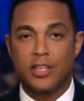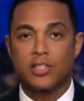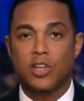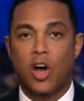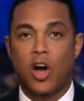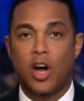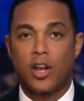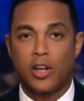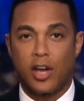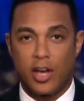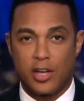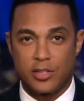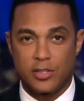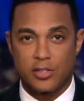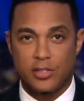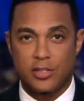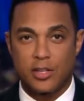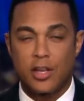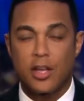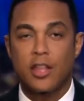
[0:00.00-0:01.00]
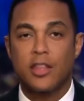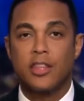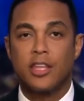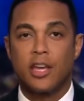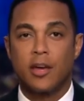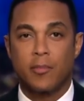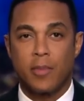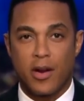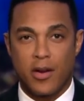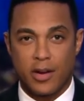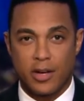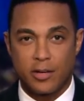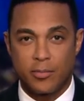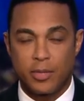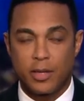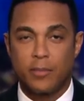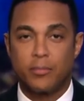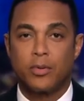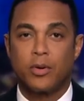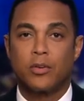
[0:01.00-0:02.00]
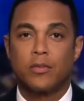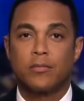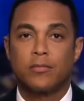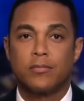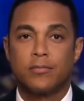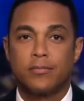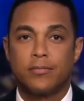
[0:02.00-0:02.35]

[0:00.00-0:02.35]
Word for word: is on us, the American people. I